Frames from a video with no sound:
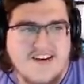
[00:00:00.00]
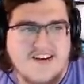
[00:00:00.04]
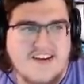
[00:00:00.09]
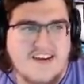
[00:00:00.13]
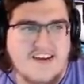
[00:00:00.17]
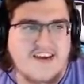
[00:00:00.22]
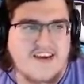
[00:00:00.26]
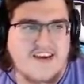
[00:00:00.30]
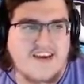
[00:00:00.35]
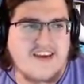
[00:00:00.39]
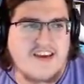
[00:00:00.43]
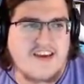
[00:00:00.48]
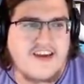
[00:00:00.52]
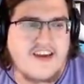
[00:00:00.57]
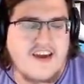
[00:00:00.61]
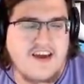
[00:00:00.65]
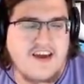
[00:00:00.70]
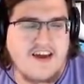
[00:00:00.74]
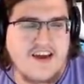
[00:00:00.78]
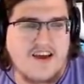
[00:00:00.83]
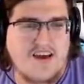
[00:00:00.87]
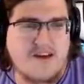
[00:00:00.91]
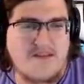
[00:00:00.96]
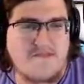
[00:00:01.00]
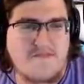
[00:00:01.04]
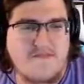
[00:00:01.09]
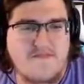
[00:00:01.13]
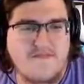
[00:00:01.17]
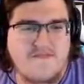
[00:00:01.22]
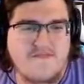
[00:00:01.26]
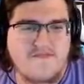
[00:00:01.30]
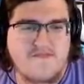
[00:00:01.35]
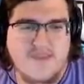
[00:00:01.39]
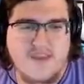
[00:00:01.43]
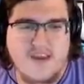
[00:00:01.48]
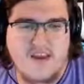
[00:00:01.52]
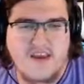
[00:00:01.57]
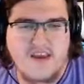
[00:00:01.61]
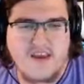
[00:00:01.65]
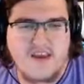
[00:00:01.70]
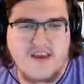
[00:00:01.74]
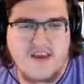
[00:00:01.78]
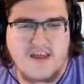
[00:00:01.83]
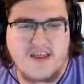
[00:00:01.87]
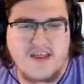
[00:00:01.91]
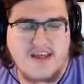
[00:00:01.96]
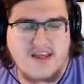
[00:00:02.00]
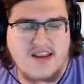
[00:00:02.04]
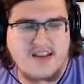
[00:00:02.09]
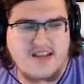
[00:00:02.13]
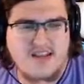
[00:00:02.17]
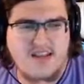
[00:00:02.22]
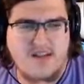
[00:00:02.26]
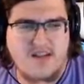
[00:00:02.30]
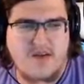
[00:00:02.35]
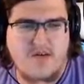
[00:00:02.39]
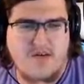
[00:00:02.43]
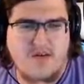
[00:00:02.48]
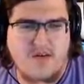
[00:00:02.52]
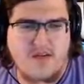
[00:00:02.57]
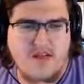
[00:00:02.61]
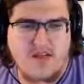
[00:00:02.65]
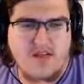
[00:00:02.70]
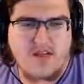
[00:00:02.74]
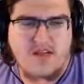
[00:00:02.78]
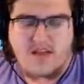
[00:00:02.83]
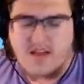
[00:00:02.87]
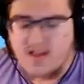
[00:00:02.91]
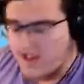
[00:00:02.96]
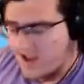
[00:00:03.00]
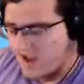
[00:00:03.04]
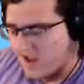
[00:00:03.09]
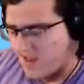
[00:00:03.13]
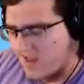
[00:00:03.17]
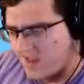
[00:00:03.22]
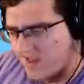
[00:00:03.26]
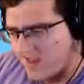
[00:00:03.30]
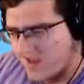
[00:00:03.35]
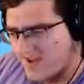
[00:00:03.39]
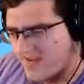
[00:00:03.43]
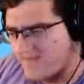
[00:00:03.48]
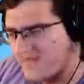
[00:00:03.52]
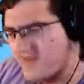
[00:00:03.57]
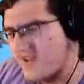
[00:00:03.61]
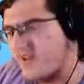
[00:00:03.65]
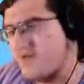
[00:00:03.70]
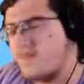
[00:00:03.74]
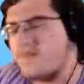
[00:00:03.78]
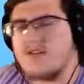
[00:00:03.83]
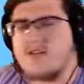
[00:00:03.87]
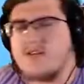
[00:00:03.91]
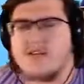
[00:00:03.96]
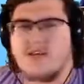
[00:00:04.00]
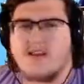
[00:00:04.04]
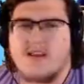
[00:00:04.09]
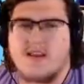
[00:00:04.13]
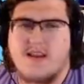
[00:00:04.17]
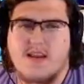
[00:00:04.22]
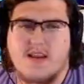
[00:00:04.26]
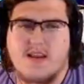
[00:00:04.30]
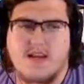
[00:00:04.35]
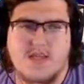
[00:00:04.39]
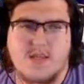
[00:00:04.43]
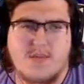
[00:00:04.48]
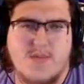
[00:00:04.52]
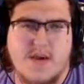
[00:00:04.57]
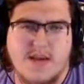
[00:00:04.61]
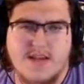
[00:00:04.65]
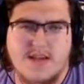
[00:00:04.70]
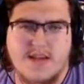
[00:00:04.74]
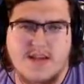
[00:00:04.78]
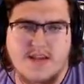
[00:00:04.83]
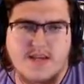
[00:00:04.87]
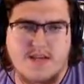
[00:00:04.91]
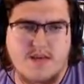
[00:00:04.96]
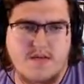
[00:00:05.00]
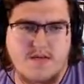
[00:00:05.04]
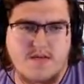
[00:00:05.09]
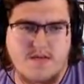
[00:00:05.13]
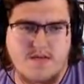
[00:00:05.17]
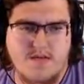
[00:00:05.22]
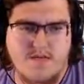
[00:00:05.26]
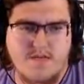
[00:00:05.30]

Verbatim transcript: it. Um, yeah, that doesn't do a lot of damage. I didn't expect it to.